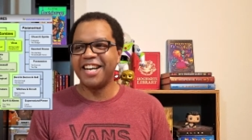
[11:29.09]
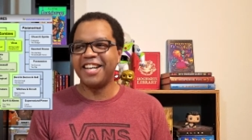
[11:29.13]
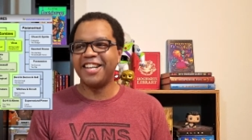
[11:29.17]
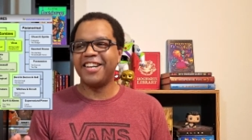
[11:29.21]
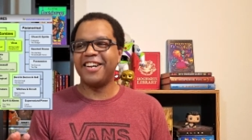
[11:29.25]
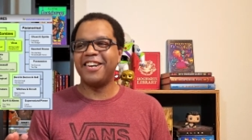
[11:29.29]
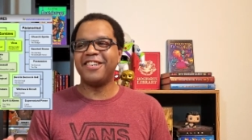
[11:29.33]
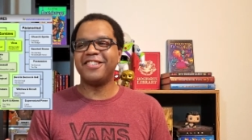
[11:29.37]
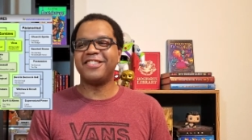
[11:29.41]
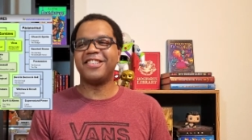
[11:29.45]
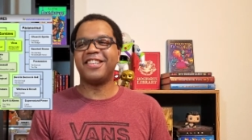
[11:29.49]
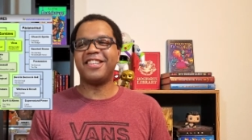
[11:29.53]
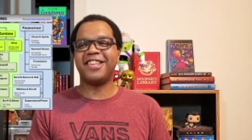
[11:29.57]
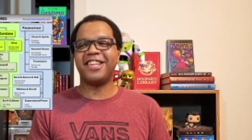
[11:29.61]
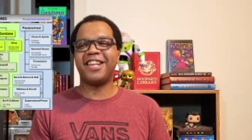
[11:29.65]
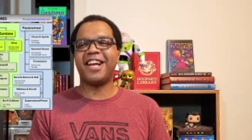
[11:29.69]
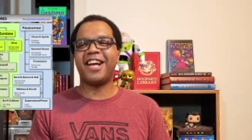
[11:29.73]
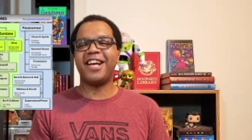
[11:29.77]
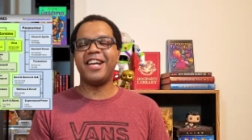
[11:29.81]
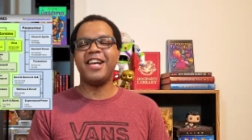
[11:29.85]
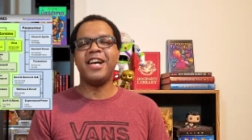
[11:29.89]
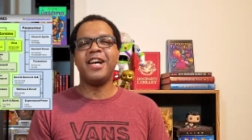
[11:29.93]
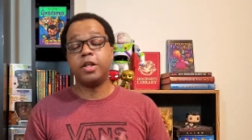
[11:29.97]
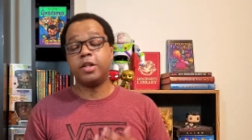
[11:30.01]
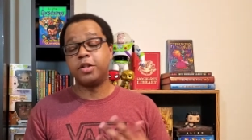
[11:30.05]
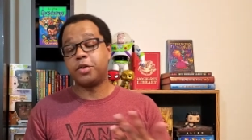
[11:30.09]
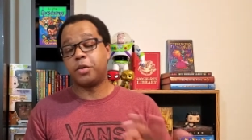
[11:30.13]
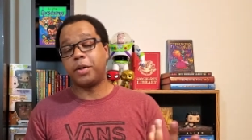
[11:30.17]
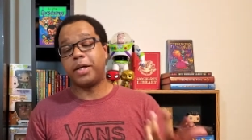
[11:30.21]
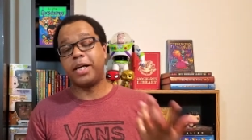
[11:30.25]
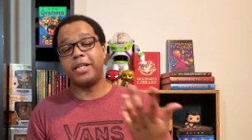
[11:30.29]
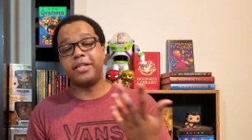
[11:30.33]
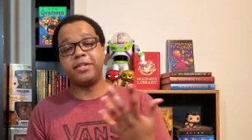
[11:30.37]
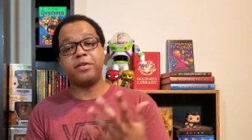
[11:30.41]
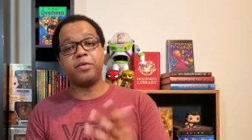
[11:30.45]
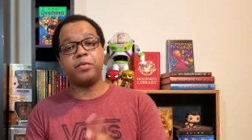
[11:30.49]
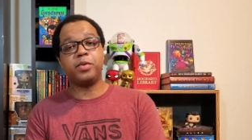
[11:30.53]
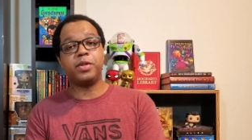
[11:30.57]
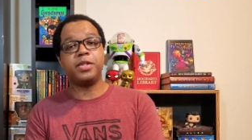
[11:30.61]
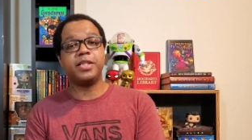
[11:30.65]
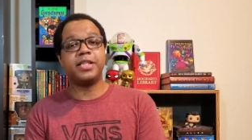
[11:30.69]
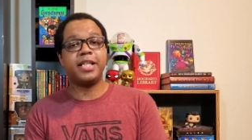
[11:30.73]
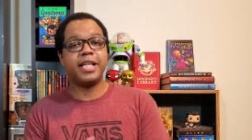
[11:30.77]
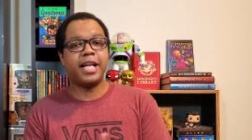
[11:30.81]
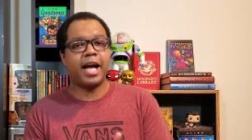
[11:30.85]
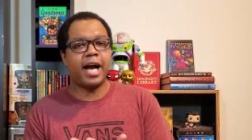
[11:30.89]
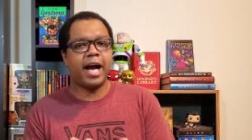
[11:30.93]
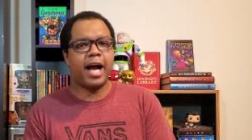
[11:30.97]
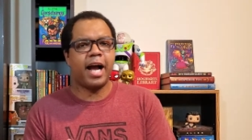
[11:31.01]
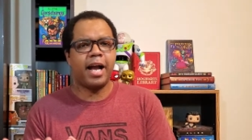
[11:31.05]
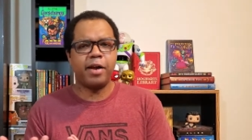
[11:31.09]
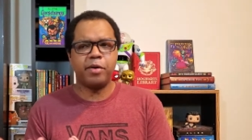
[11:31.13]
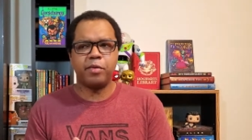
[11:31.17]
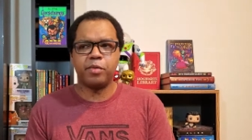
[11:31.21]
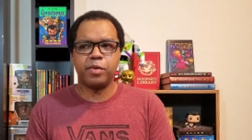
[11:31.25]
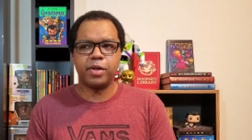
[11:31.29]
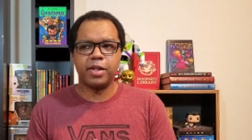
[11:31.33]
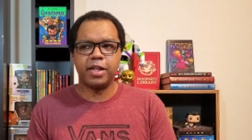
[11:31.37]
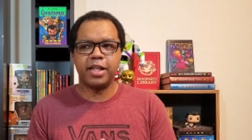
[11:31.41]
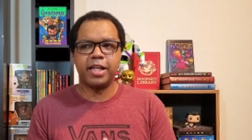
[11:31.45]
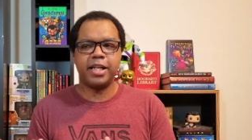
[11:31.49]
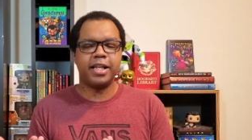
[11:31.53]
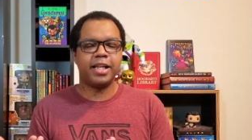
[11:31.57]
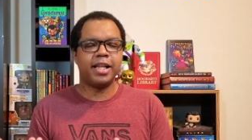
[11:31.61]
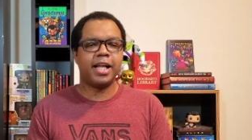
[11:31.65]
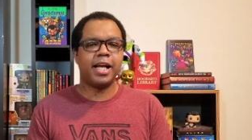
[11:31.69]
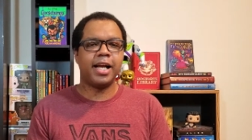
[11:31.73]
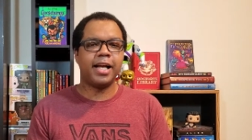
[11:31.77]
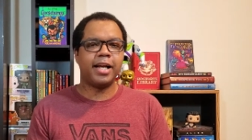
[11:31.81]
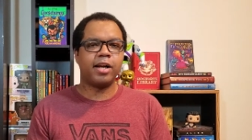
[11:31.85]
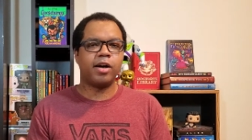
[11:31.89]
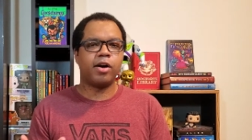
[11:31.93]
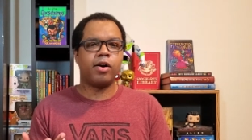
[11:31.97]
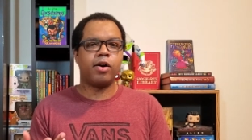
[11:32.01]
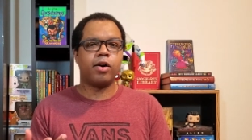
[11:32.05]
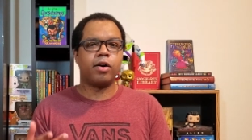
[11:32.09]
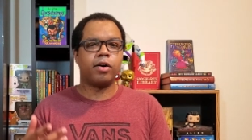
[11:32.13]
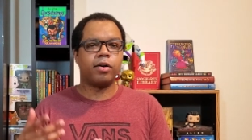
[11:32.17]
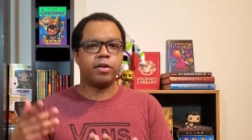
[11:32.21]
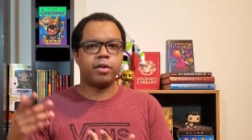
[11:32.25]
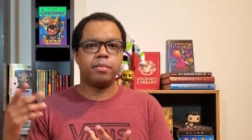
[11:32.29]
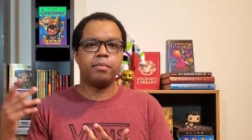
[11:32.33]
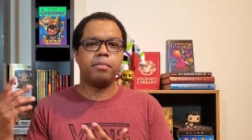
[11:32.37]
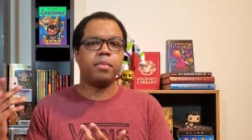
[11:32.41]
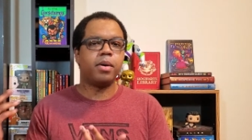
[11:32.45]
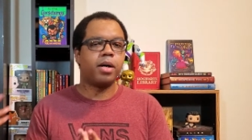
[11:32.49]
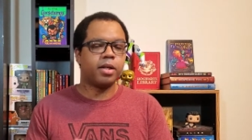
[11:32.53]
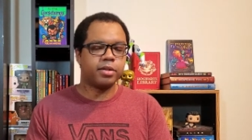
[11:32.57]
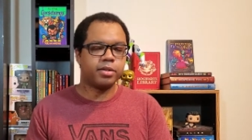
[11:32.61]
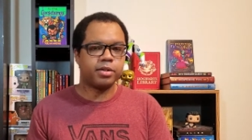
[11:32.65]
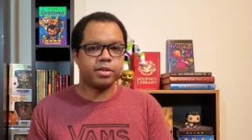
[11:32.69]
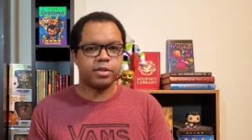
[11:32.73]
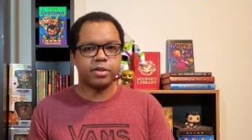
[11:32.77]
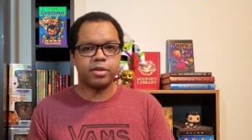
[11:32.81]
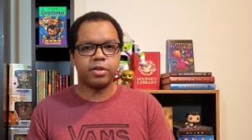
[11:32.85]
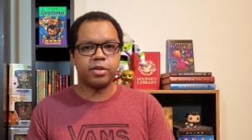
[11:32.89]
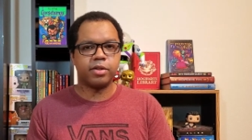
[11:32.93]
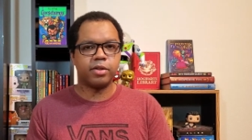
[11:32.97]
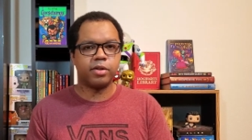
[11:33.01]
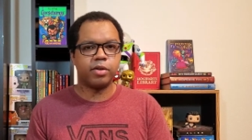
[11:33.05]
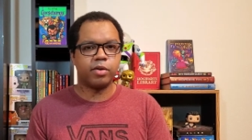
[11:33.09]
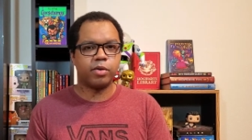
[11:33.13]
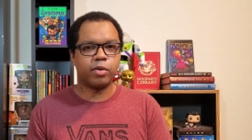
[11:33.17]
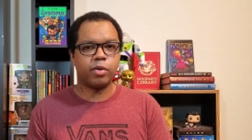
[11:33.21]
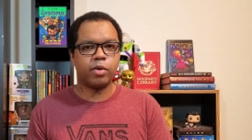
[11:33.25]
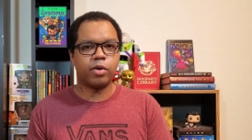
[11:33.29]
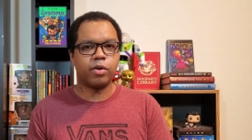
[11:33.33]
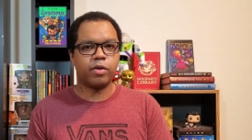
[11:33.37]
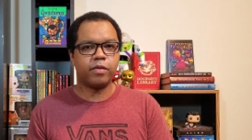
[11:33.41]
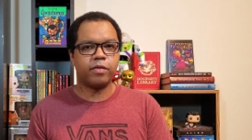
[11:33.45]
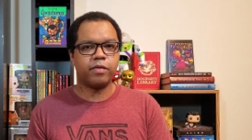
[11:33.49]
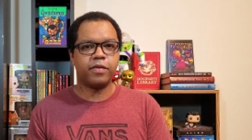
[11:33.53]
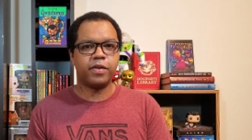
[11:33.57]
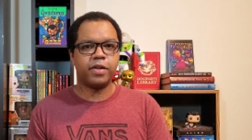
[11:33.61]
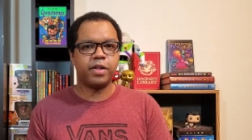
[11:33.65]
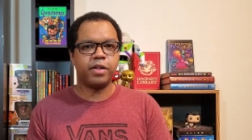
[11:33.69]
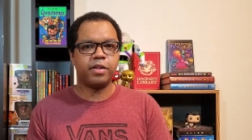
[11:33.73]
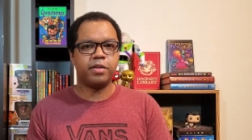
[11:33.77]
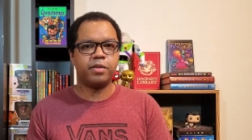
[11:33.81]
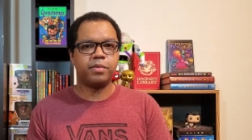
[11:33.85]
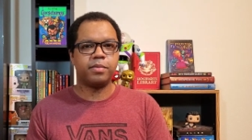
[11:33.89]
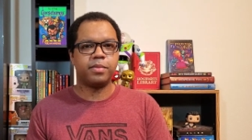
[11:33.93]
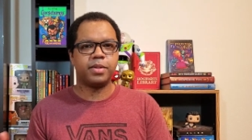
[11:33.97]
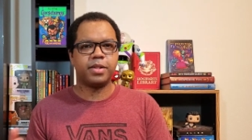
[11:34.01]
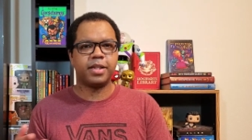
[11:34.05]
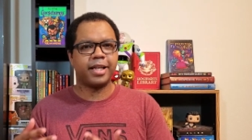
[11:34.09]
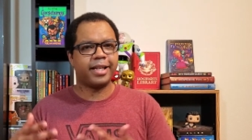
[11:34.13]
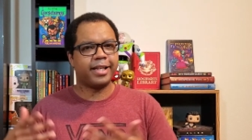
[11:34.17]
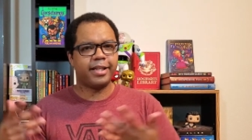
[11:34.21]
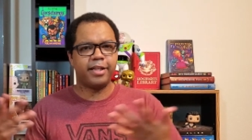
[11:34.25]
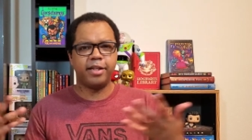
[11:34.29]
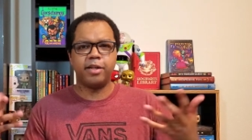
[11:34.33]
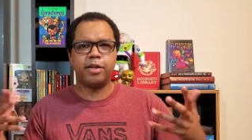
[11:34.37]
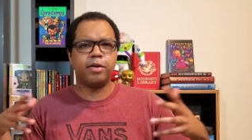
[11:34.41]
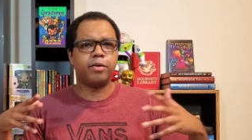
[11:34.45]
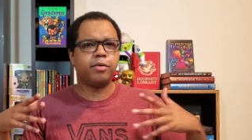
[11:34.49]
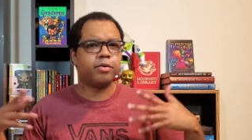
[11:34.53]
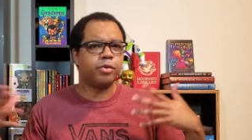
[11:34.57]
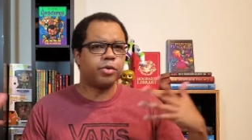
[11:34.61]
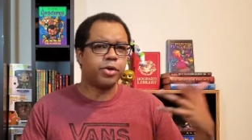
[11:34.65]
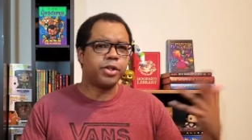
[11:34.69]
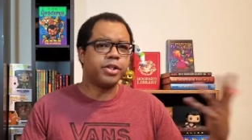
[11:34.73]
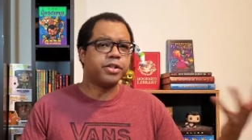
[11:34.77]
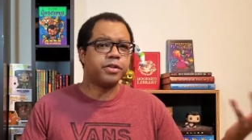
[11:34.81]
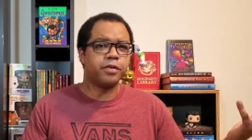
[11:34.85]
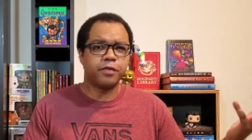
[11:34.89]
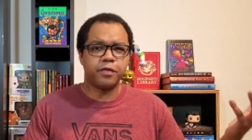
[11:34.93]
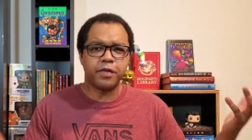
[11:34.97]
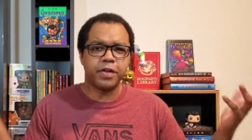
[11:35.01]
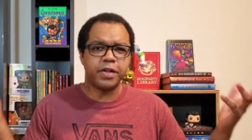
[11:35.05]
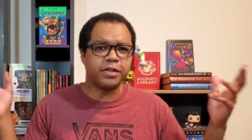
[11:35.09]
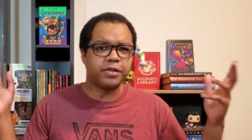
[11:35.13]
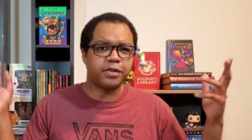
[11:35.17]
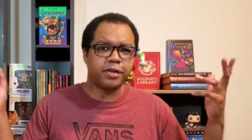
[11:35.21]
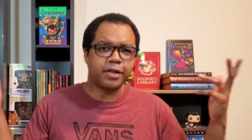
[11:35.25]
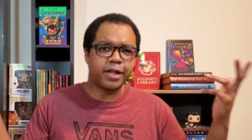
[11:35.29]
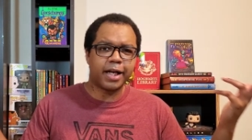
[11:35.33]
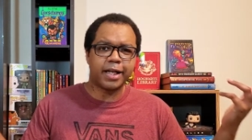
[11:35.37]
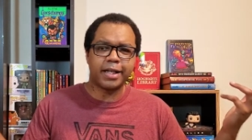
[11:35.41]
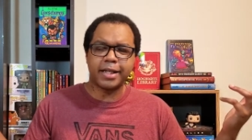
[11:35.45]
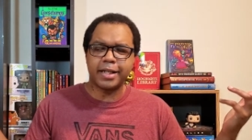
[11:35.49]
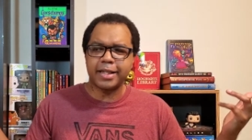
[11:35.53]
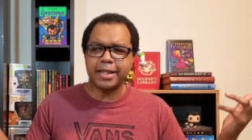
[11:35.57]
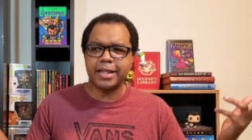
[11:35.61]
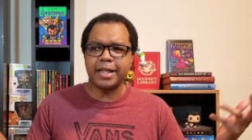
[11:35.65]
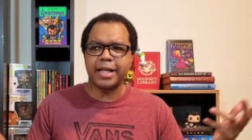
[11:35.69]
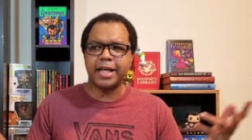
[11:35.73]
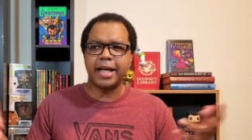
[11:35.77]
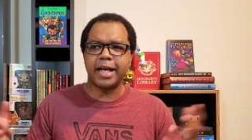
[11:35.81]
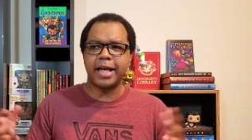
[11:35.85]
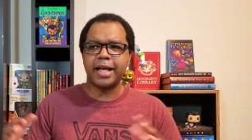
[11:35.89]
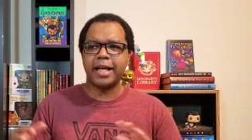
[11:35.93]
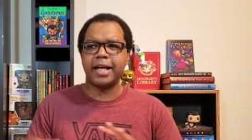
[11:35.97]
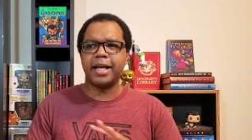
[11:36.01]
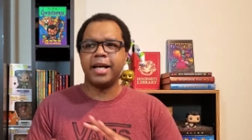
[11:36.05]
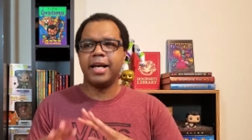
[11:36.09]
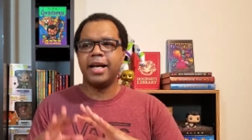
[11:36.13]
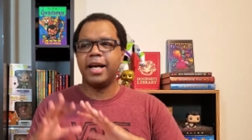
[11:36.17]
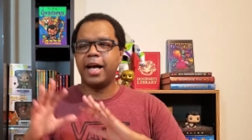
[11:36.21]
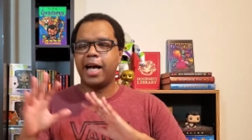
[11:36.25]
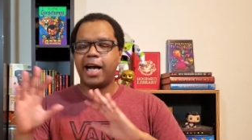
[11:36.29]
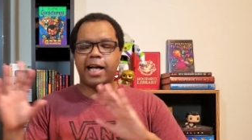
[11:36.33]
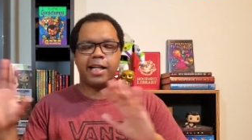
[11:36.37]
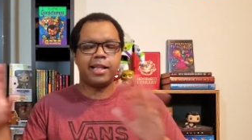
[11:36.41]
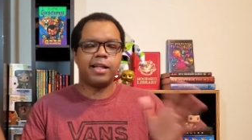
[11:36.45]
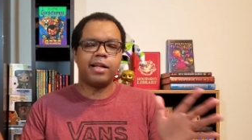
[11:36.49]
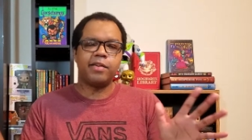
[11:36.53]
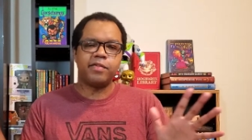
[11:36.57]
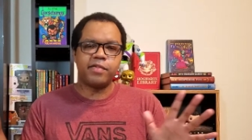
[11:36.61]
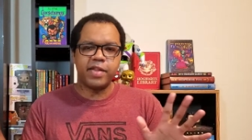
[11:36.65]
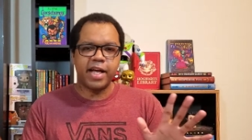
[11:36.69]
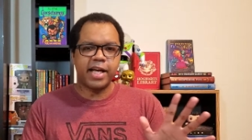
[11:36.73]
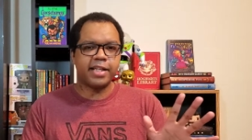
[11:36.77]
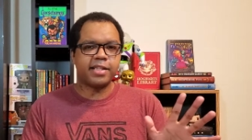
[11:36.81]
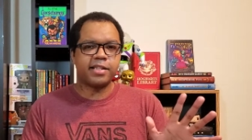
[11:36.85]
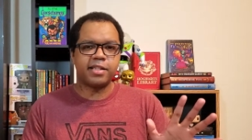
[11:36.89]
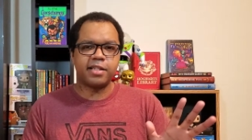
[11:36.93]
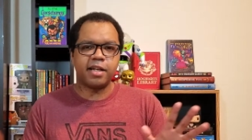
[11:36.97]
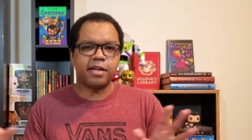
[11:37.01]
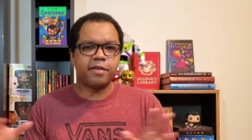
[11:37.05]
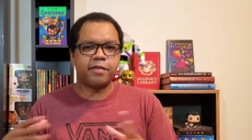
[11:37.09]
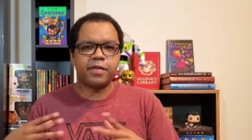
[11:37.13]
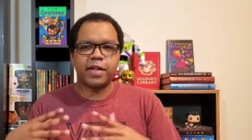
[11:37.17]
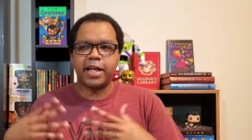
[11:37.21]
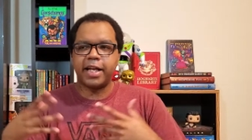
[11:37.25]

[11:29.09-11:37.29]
There's a lot. So I guess the ones that I really like are the monster horror films, like, you know, creature feature kind of thing. I love that stuff.